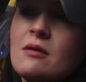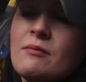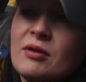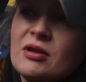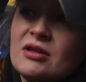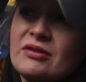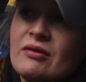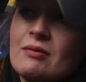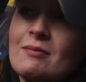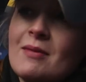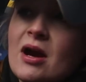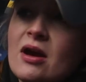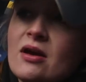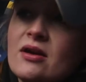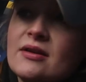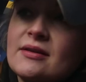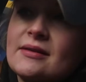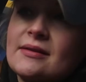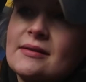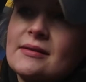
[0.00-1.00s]
because if it
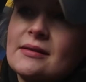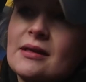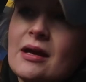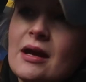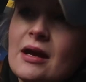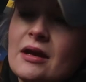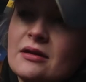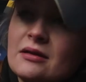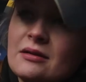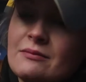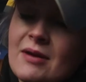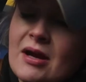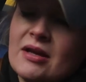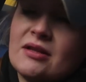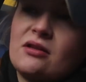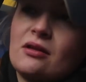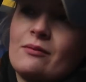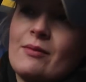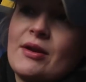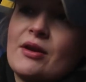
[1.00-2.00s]
matters, and it
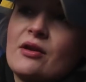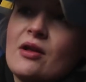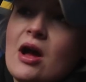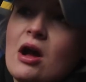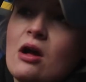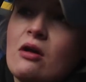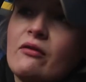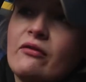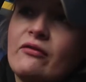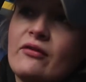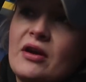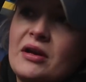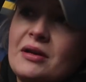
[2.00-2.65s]
matters to your mental health,